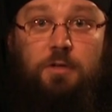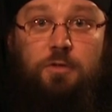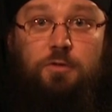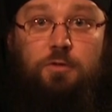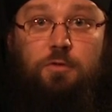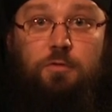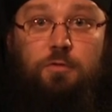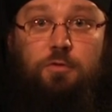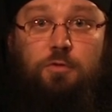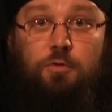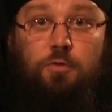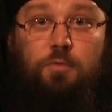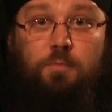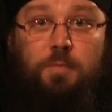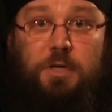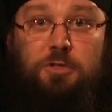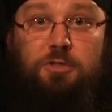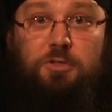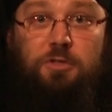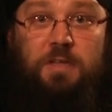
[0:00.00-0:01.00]
To do
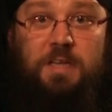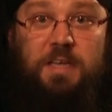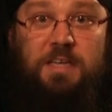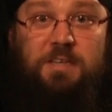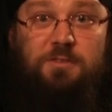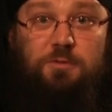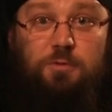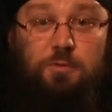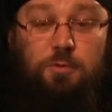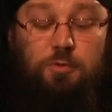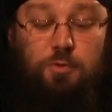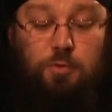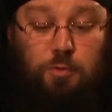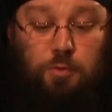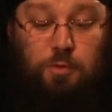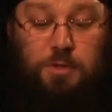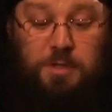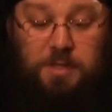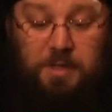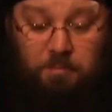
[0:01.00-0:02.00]
mission is to
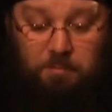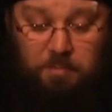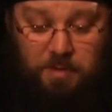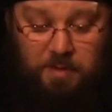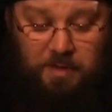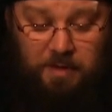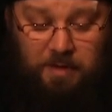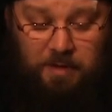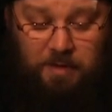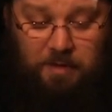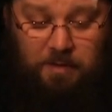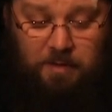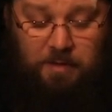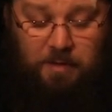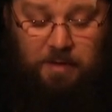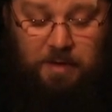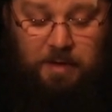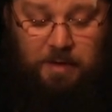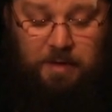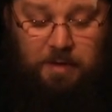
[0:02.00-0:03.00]
do something.
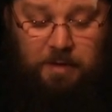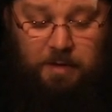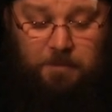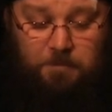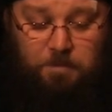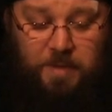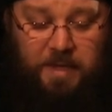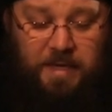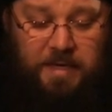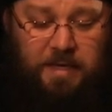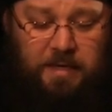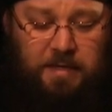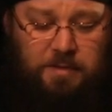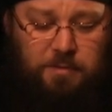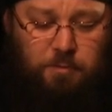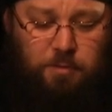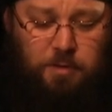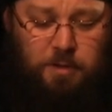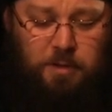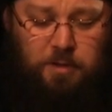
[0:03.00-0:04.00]
And yet,
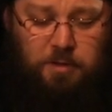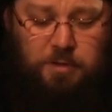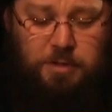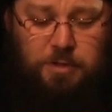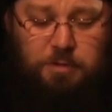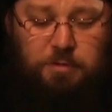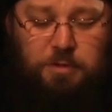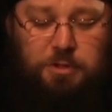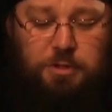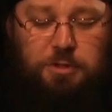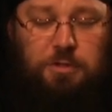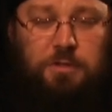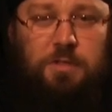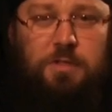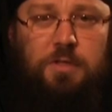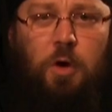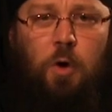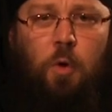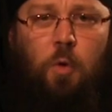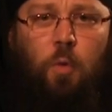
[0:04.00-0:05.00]
as Orthodox
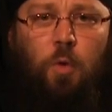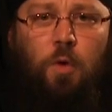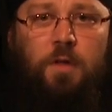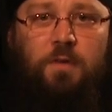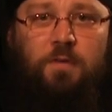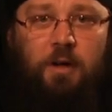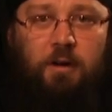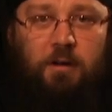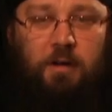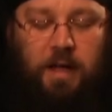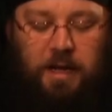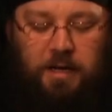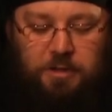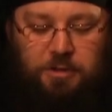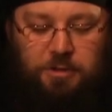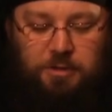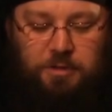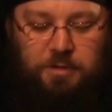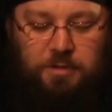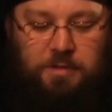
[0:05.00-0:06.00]
Christians, all of our
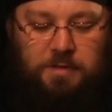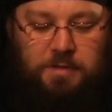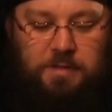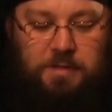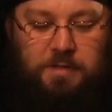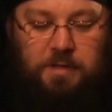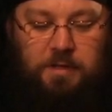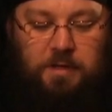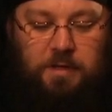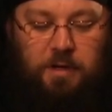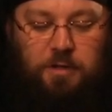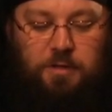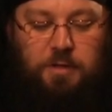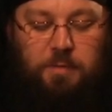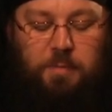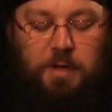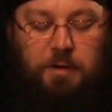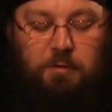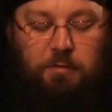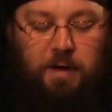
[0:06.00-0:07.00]
actions are
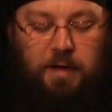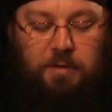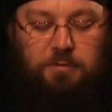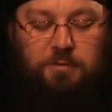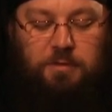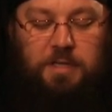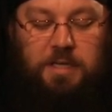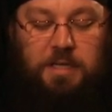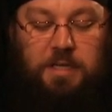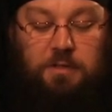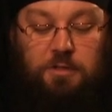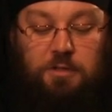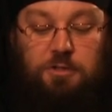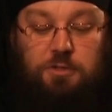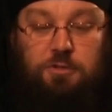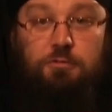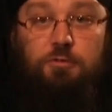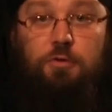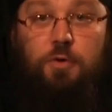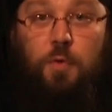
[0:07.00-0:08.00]
to be grounded in the
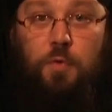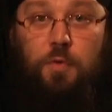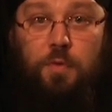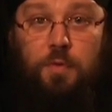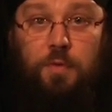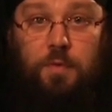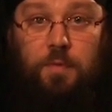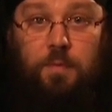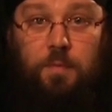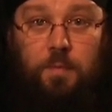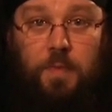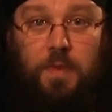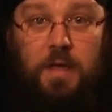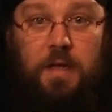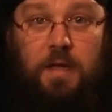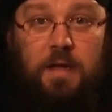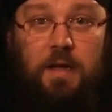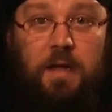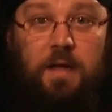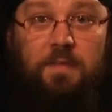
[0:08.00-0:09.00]
truth.
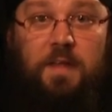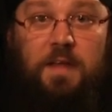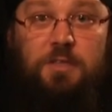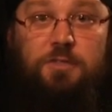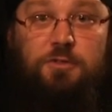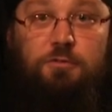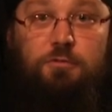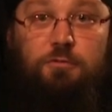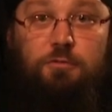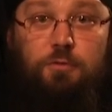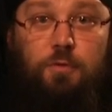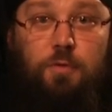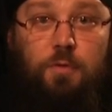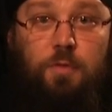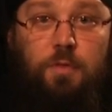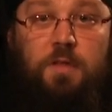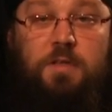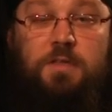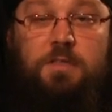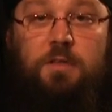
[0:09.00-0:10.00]
And that
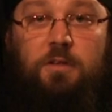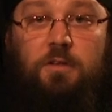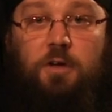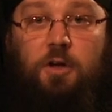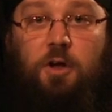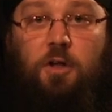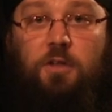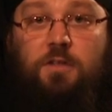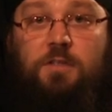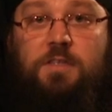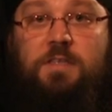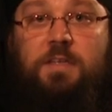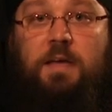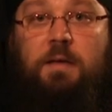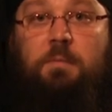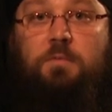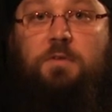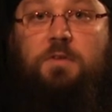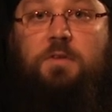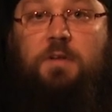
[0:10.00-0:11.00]
truth is not a
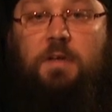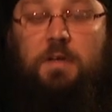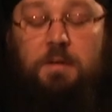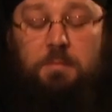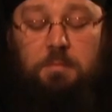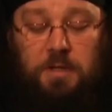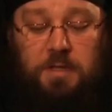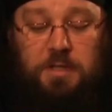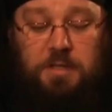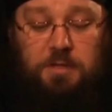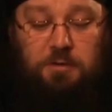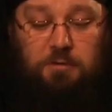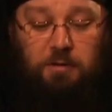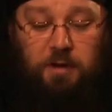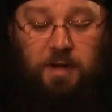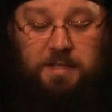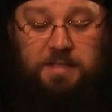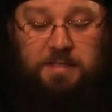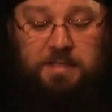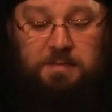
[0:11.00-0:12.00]
concept, but is
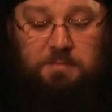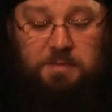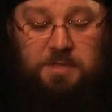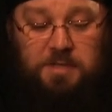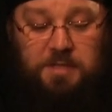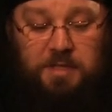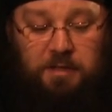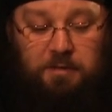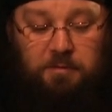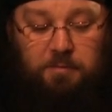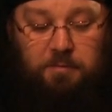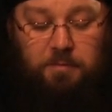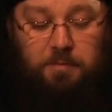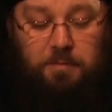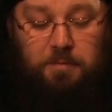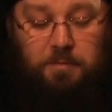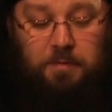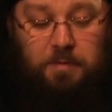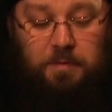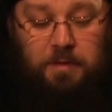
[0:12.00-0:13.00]
Christ
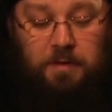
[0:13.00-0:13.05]
Himself.